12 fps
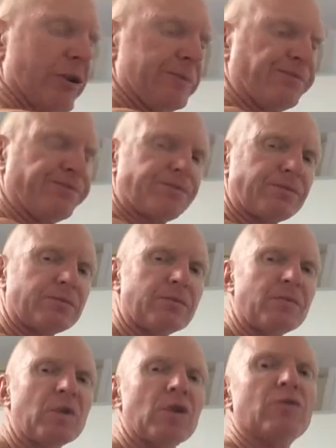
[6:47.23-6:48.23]
that
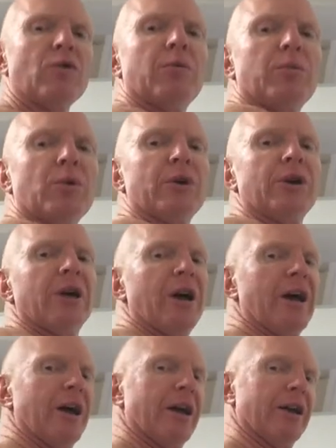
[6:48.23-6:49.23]
rhomboid
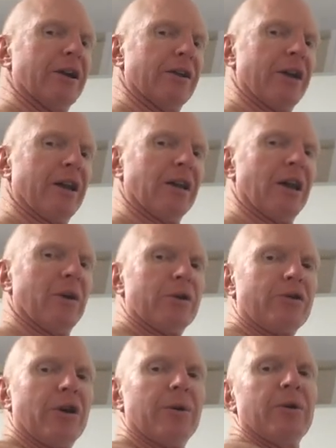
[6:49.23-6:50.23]
and that lower
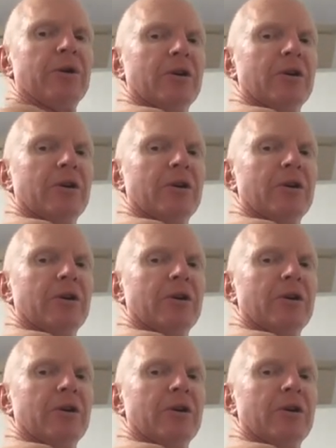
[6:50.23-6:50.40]
trap